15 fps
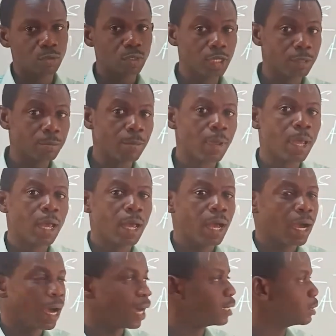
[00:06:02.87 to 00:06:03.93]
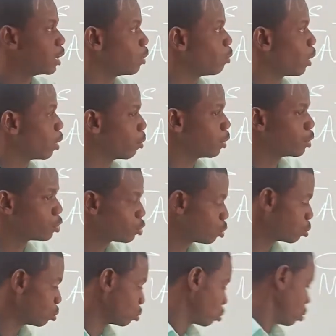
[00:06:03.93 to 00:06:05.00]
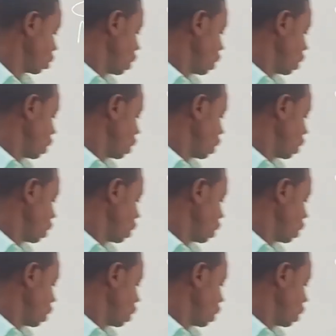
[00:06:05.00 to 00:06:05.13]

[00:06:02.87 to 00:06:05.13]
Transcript: no name, and then we are going to